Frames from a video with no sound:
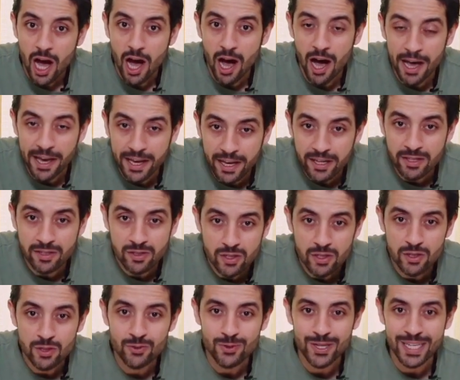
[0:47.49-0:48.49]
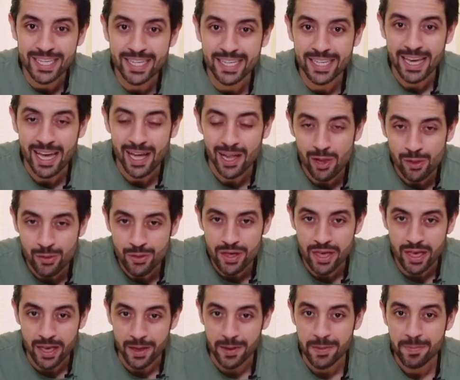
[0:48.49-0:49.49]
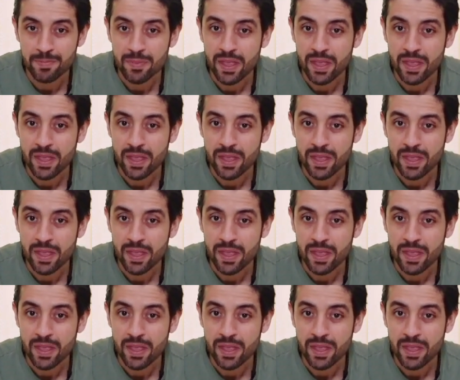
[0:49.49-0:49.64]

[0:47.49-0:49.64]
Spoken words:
I continue eating healthy.